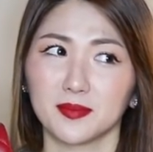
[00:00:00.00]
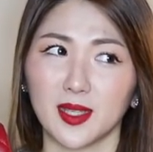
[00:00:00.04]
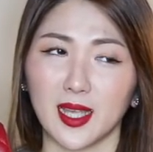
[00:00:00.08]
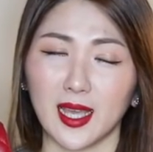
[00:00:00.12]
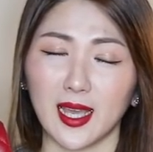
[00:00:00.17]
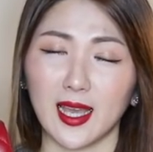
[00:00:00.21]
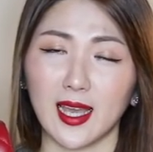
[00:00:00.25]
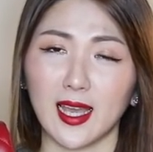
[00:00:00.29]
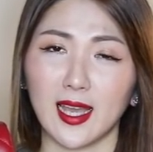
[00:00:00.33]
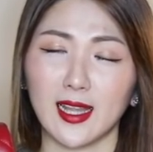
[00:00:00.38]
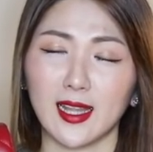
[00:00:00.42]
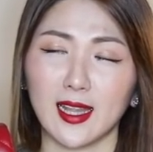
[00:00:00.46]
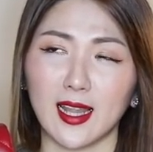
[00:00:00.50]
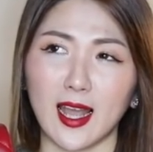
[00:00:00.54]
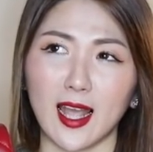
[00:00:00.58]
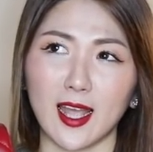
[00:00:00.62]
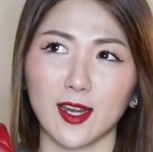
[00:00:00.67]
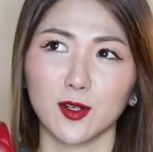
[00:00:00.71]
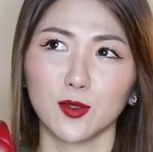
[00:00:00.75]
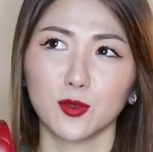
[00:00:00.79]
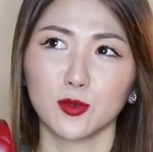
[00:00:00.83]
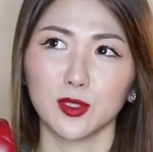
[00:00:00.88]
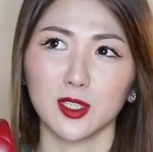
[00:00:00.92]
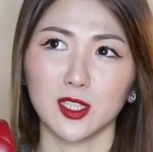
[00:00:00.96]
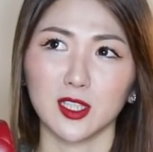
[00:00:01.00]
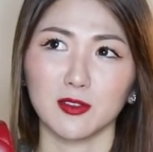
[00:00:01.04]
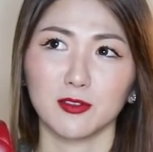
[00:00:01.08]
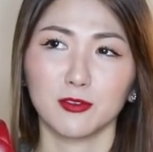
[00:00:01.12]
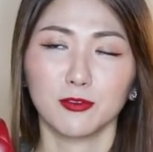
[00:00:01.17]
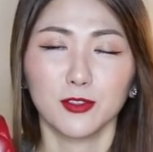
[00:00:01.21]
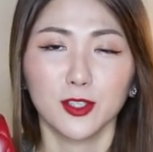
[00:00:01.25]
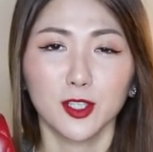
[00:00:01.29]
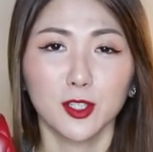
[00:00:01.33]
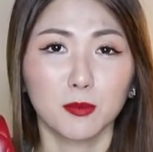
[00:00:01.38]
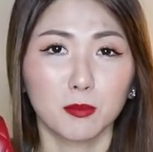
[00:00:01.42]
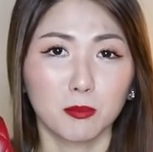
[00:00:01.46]
and I don't really
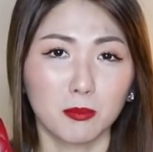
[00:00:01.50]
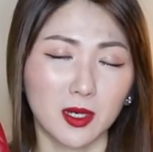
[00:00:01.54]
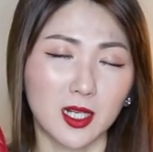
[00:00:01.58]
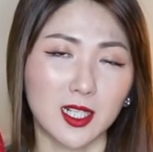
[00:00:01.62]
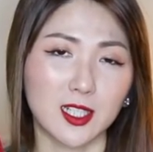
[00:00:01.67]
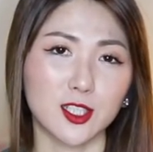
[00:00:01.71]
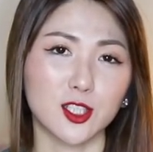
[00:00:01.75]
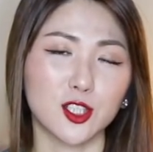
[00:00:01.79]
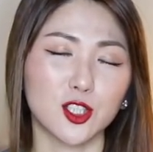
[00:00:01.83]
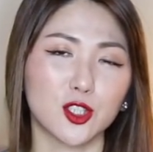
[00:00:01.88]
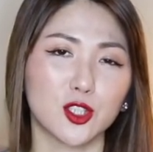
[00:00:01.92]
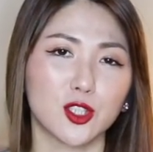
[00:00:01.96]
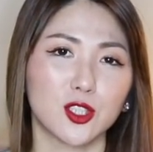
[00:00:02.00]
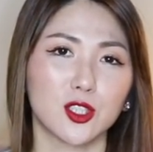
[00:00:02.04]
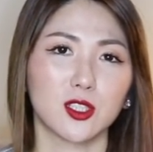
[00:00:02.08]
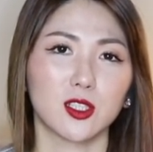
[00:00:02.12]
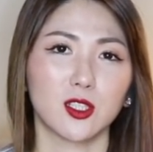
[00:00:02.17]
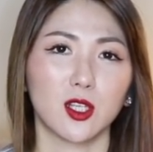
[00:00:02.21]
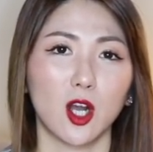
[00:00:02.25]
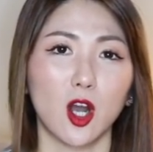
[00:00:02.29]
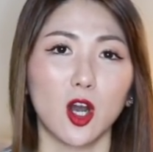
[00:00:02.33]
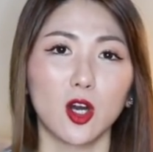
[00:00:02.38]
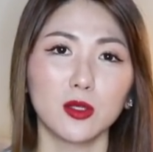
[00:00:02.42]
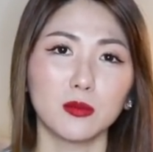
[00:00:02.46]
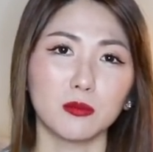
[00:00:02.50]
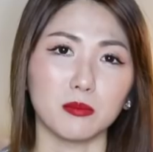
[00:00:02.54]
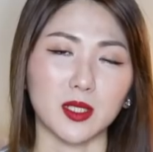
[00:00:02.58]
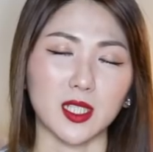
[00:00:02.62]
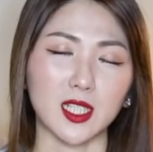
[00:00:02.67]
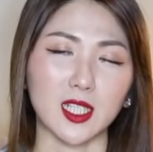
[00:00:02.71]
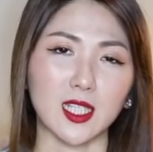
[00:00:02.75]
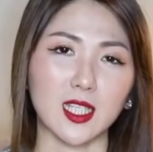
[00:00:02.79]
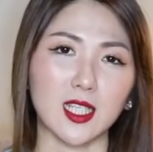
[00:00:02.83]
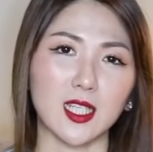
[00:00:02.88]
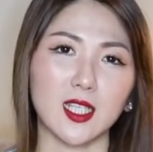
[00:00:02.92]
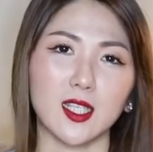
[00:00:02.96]
feel much on
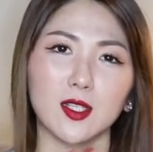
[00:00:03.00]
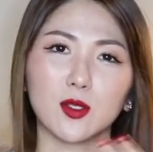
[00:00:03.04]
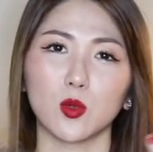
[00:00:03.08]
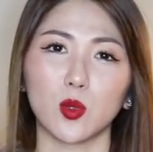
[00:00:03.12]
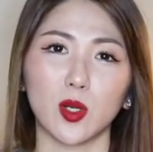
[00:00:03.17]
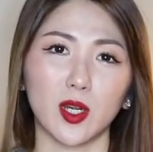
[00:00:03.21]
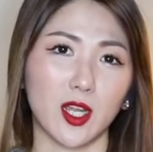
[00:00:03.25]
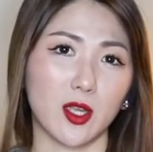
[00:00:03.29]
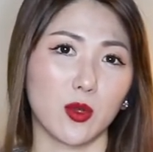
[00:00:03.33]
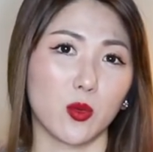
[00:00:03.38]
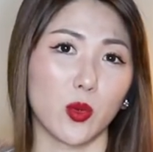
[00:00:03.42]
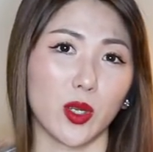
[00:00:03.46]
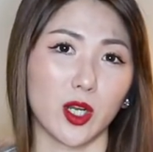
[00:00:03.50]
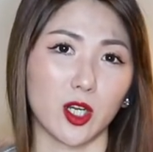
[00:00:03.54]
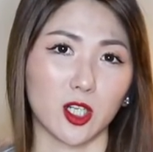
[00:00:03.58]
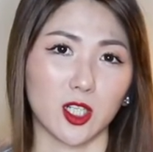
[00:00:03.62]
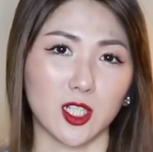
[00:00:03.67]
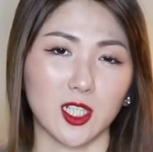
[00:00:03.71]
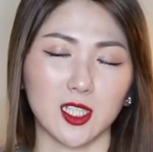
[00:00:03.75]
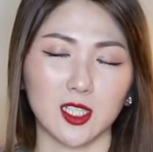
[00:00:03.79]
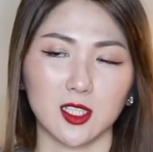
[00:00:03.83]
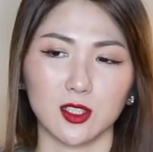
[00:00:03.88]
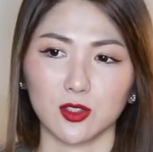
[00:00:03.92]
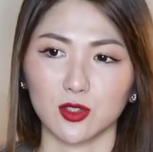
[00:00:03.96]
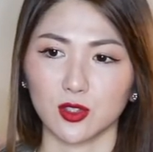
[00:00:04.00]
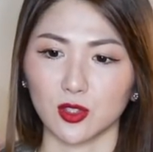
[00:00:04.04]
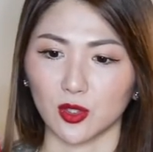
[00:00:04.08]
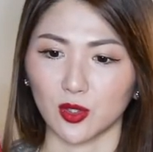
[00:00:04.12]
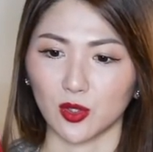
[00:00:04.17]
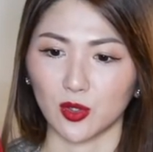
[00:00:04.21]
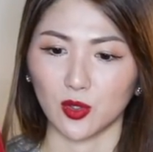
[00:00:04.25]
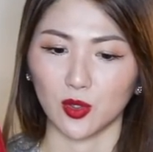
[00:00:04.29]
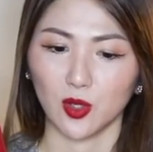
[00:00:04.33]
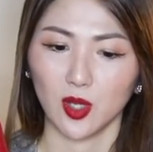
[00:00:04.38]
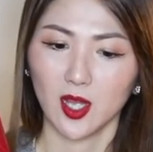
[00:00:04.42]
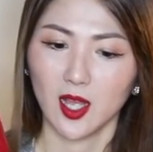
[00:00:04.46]
me when I wear it,
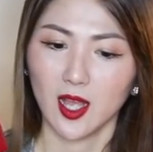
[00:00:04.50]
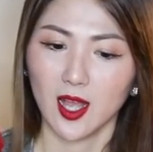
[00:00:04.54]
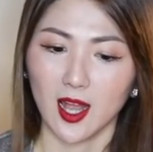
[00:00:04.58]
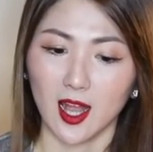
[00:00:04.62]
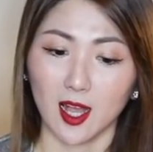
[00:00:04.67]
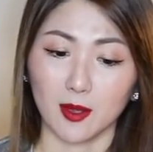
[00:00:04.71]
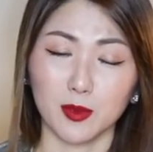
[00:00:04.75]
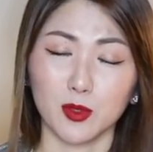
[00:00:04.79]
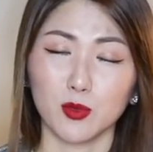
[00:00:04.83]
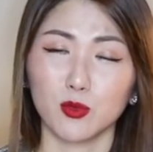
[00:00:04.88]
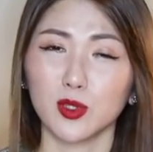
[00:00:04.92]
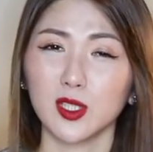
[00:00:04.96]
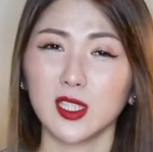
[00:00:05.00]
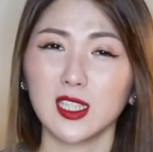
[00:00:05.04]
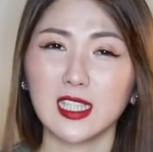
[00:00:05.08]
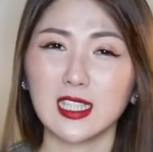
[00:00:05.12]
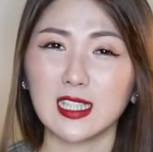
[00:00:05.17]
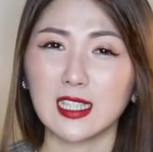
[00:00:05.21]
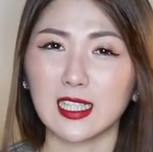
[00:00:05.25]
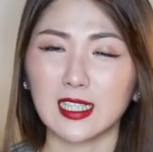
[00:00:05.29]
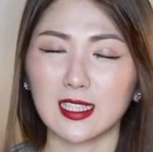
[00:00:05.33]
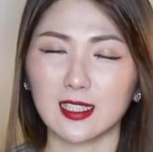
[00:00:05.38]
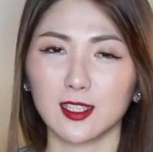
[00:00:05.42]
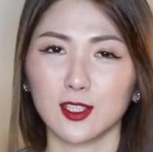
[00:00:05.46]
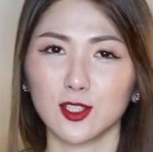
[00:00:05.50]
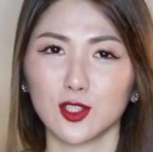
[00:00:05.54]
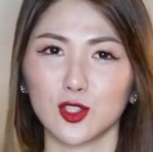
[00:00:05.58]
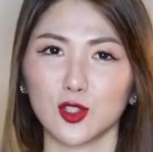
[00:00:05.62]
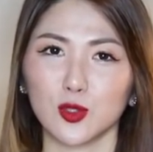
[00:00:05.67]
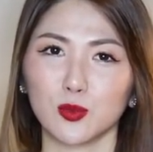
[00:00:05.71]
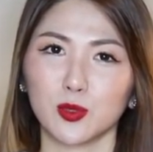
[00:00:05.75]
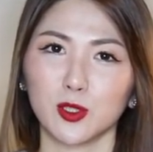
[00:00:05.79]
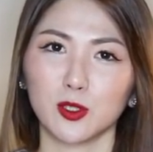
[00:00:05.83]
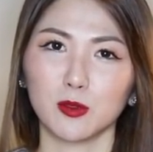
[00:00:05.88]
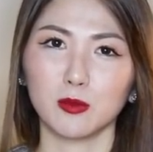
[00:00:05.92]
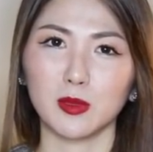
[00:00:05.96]
so I've been really liking
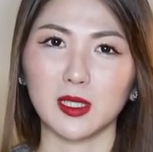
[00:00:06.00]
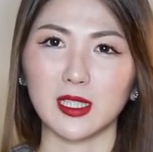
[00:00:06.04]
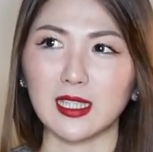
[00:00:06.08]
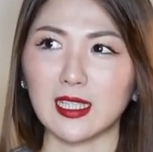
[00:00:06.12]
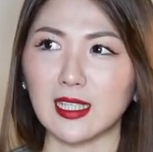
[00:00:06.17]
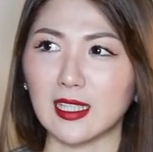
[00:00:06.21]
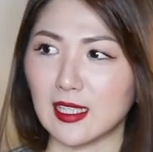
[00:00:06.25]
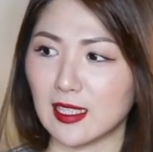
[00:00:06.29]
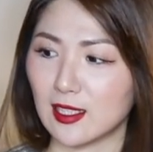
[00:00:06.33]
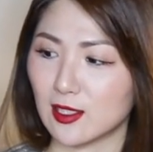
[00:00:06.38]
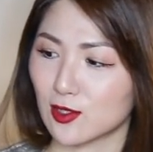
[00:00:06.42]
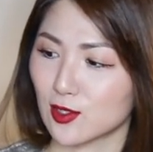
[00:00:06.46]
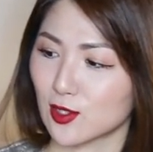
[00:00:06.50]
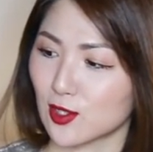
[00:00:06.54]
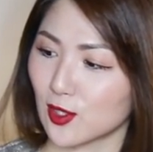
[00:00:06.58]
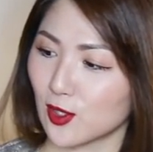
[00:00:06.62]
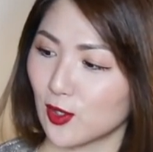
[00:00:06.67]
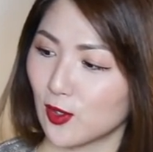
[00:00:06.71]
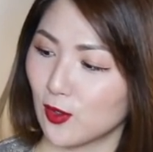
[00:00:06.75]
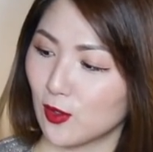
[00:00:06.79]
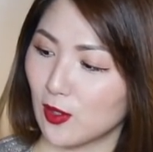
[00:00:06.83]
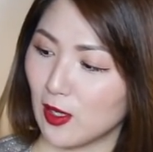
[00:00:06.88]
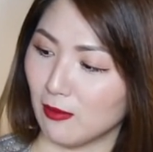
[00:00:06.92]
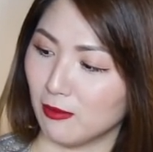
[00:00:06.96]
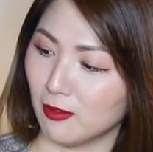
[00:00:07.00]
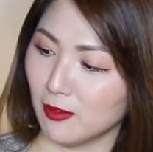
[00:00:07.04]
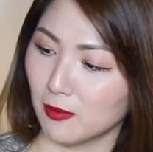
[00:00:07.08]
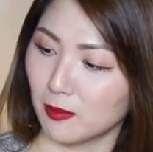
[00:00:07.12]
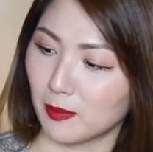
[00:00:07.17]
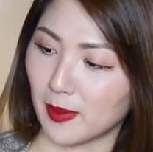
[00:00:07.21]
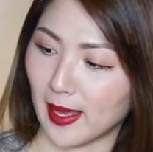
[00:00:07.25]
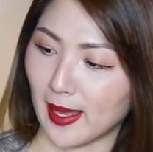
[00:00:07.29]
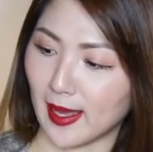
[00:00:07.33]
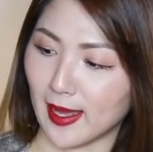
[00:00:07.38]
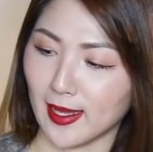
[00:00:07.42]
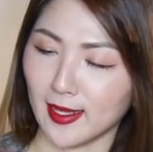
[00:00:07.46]
Super Mini. So I feel
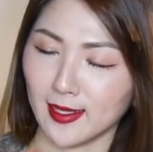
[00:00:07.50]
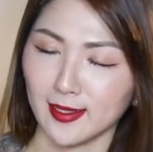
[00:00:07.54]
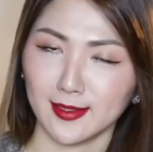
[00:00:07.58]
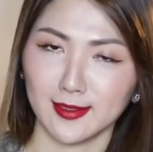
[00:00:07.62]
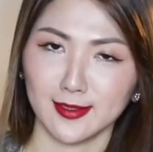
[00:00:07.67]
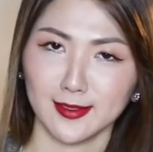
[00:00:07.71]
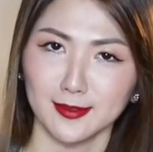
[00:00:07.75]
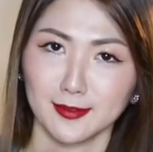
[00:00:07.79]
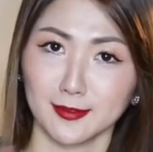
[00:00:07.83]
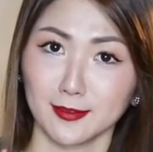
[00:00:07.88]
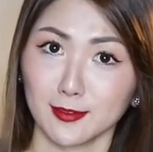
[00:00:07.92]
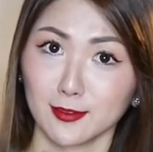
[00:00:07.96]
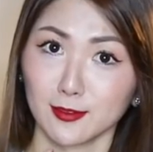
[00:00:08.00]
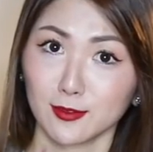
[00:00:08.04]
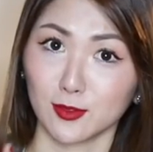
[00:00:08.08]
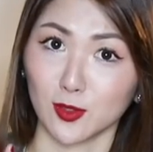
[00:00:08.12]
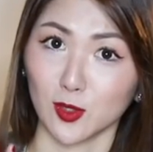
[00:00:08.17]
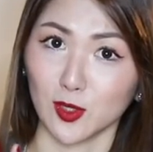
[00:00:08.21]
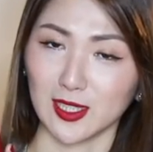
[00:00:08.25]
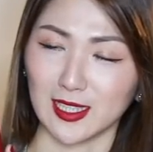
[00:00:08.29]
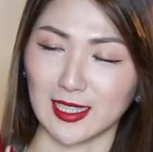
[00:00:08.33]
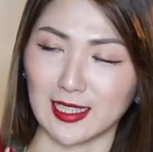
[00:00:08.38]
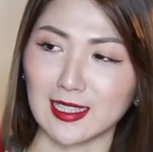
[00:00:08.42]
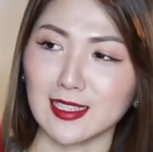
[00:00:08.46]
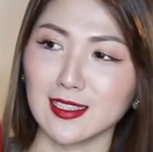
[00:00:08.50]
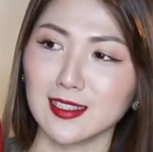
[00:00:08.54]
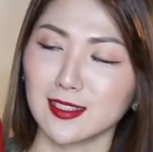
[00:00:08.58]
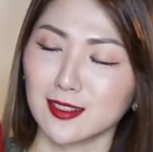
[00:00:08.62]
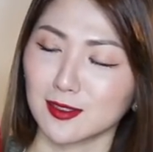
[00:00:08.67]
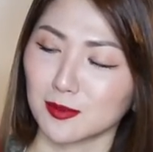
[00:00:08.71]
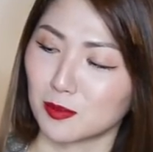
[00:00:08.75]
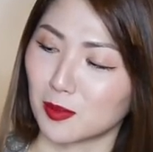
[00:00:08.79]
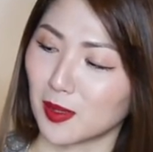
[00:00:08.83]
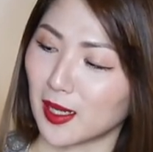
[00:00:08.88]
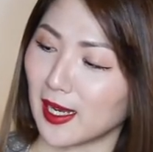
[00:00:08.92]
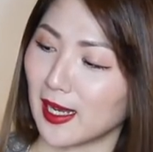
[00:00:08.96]
bad for
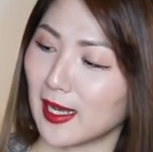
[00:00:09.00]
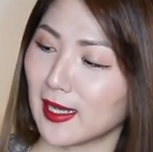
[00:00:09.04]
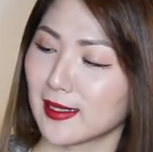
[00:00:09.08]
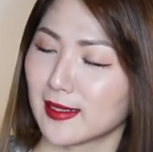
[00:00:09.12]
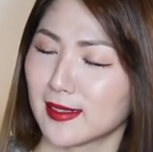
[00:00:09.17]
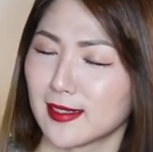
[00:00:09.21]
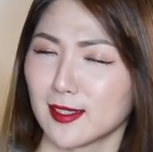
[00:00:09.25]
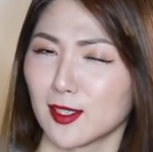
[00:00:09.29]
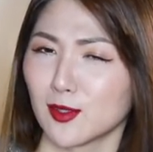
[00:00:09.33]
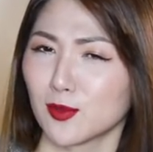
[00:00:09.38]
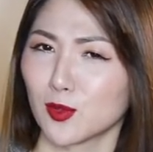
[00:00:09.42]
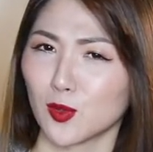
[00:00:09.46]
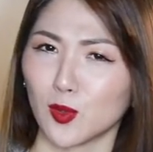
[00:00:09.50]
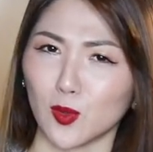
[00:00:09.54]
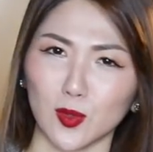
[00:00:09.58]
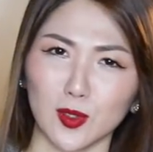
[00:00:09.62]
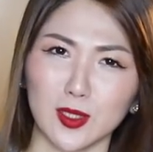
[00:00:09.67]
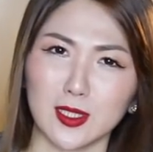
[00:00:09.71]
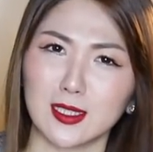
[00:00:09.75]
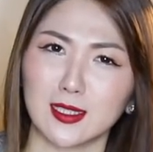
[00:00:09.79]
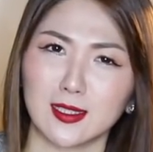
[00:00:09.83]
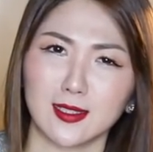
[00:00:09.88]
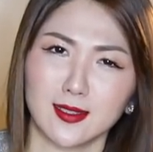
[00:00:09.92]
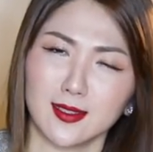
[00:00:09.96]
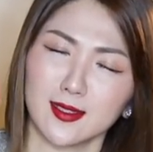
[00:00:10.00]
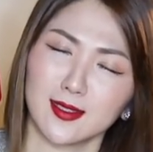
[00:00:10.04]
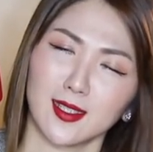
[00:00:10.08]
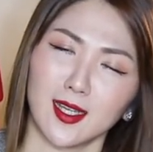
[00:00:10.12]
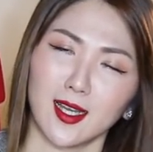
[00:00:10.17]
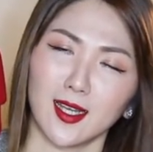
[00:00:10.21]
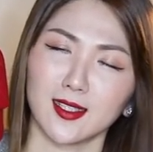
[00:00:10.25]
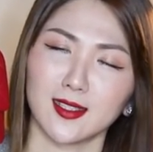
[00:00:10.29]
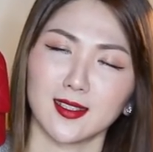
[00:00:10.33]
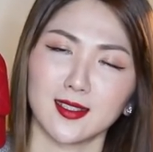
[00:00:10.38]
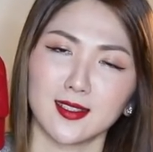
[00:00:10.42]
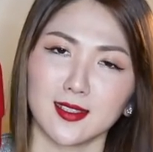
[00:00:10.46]
this, but of course
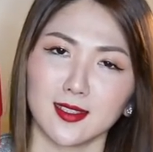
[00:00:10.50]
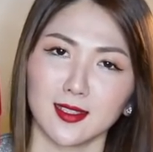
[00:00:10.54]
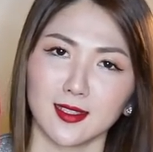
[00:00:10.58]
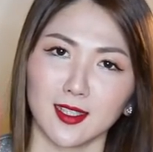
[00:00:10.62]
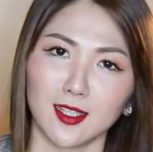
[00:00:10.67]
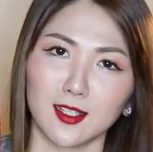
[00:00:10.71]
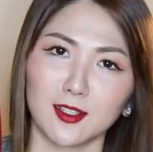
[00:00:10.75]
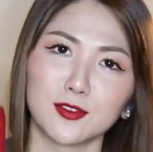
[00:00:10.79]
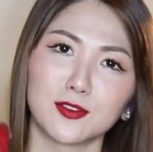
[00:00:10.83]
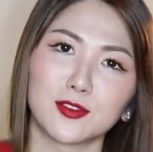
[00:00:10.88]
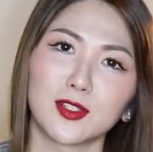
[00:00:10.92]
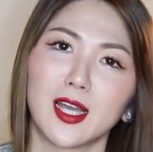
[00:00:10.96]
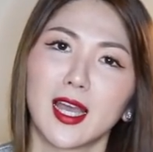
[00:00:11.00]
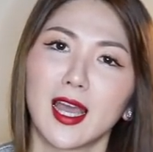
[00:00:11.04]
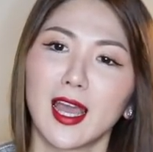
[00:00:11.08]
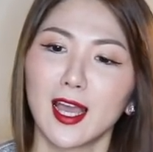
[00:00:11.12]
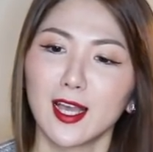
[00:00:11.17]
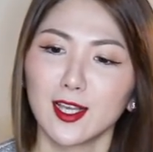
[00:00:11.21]
I still love.